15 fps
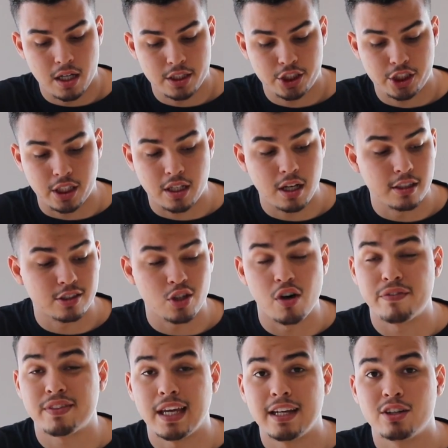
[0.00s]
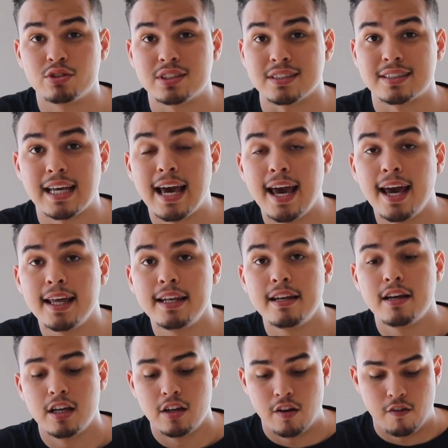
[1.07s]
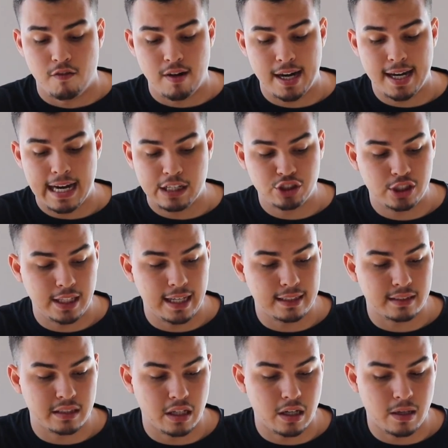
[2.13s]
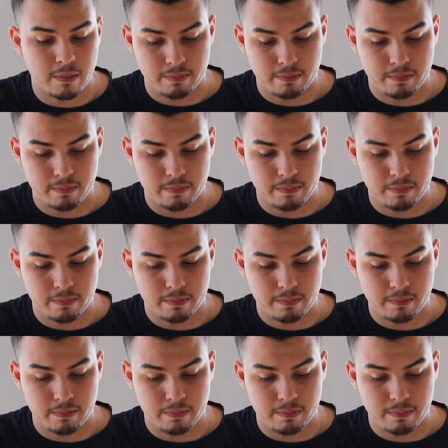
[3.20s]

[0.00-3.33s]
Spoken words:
She cuts off Thanos' head. Right now she has the